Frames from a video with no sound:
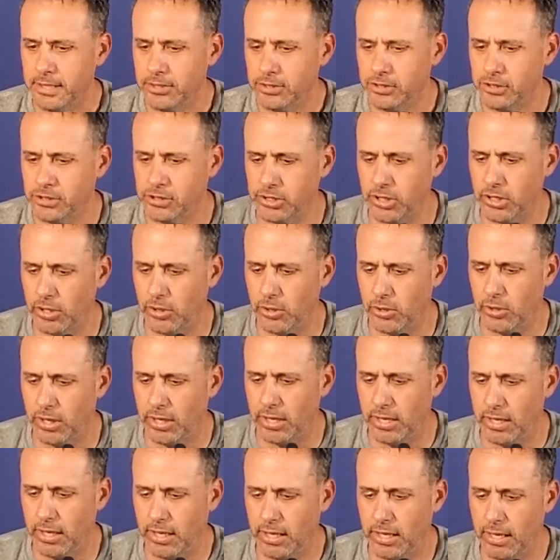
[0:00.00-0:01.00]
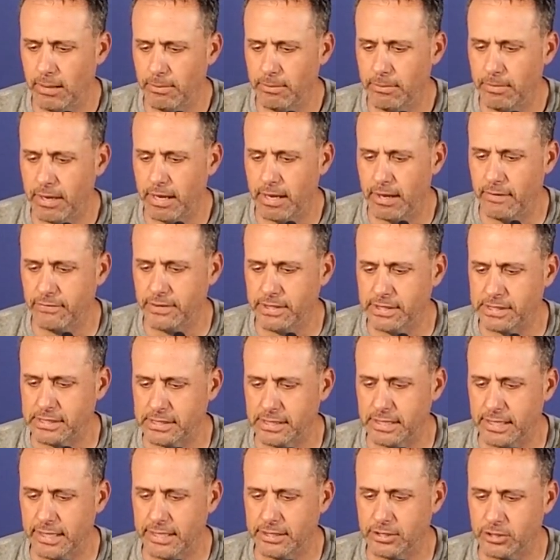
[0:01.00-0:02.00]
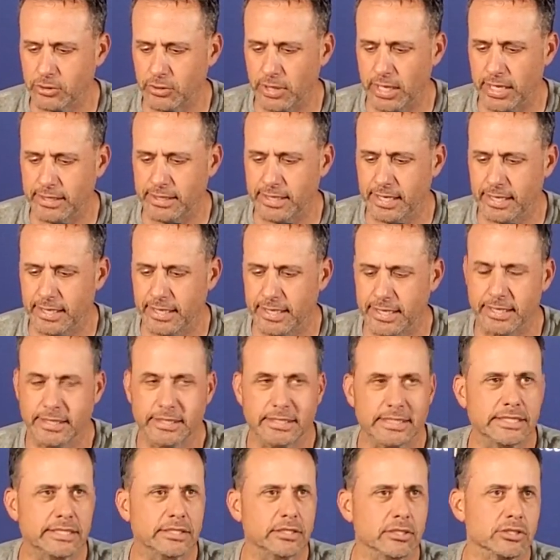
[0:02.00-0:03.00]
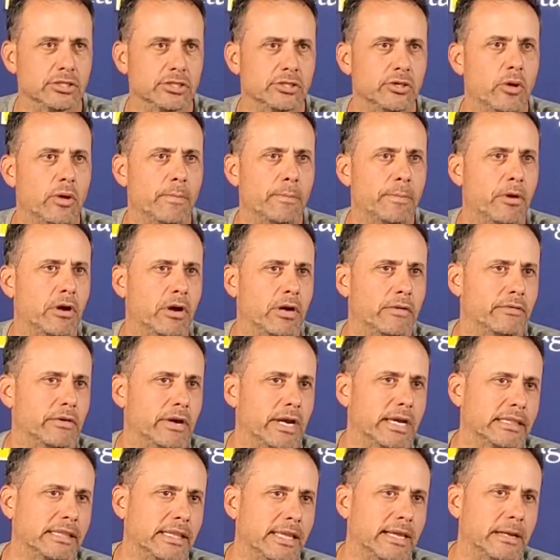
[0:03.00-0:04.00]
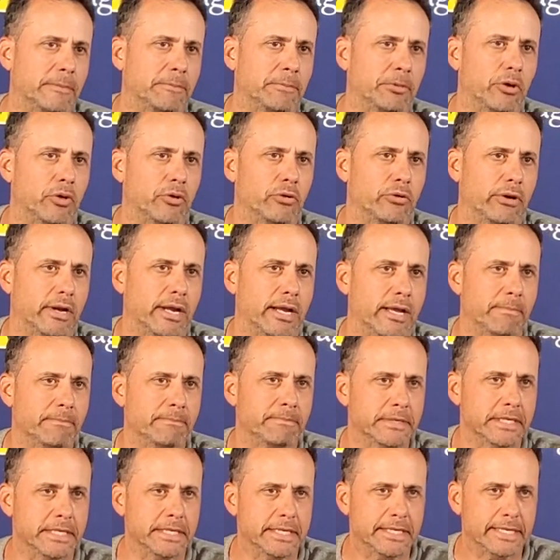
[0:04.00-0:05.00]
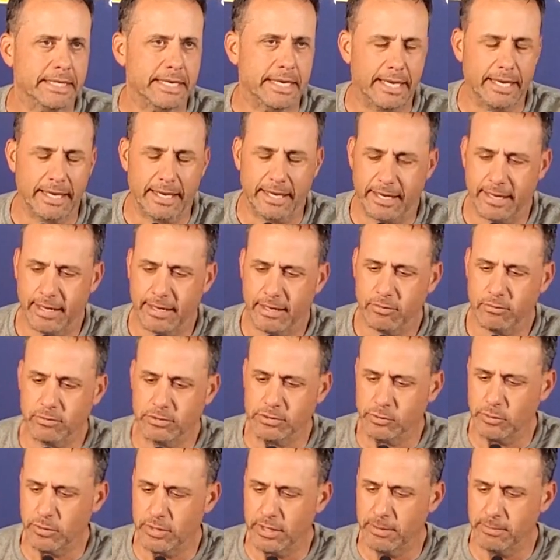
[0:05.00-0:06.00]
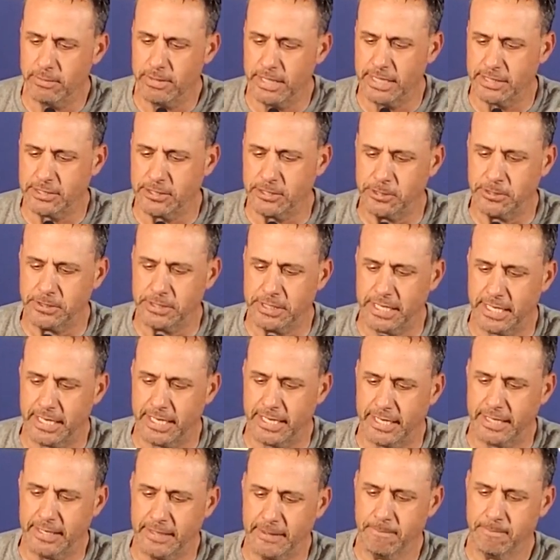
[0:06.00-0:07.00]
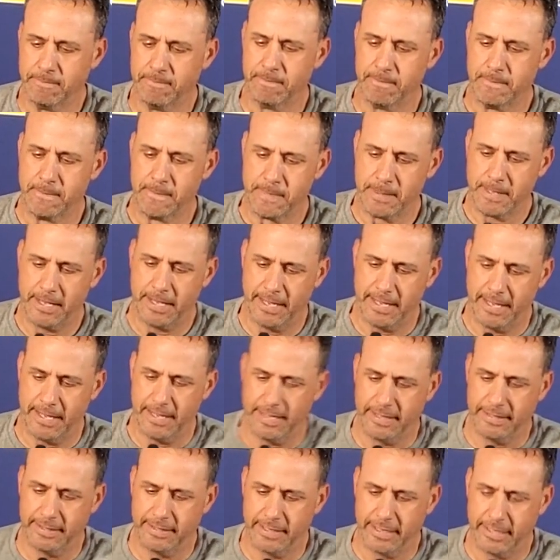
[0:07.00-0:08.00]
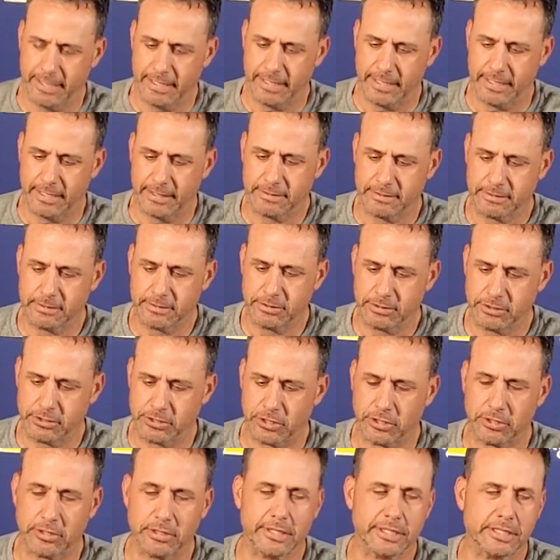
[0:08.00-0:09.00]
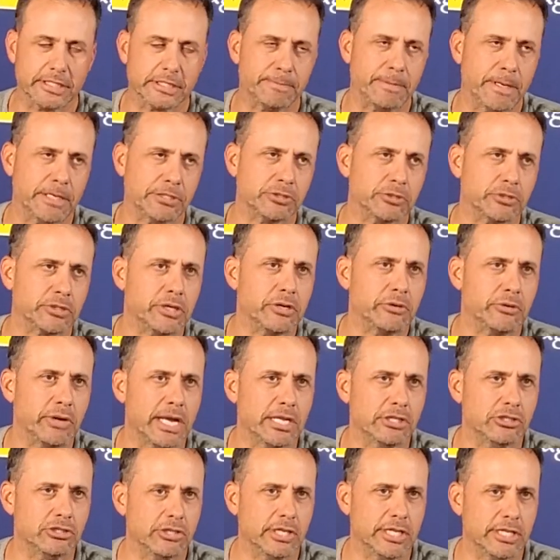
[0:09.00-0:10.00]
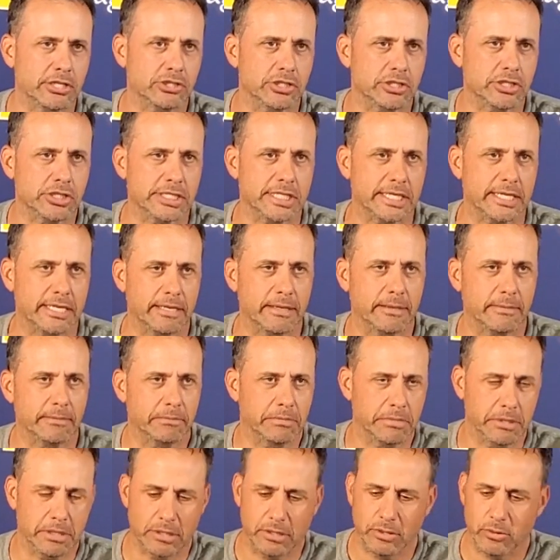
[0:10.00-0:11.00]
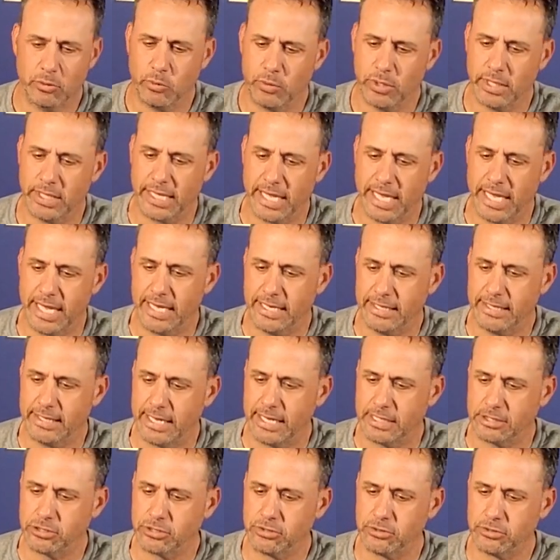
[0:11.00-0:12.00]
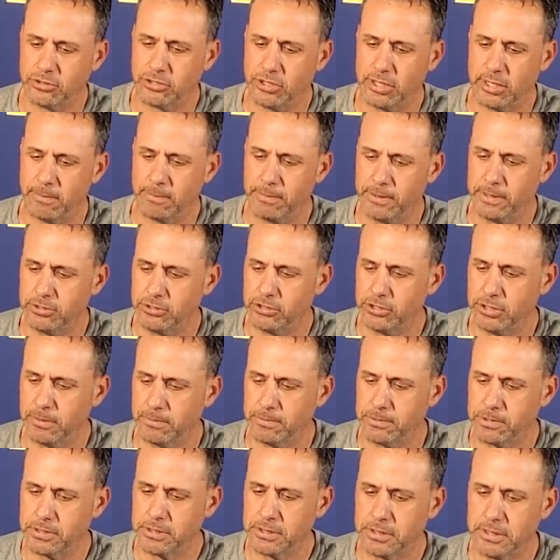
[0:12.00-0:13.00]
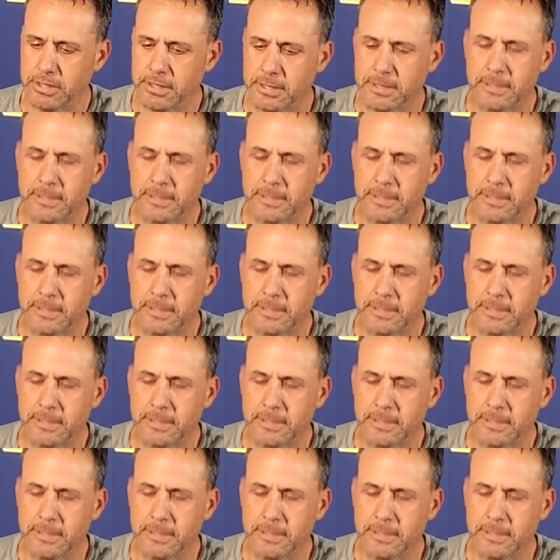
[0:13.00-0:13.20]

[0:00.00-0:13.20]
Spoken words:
So obviously it's great that he's still so a part of our athletic program. Was with him yesterday, and certainly a special congratulations to him winning eight national championships.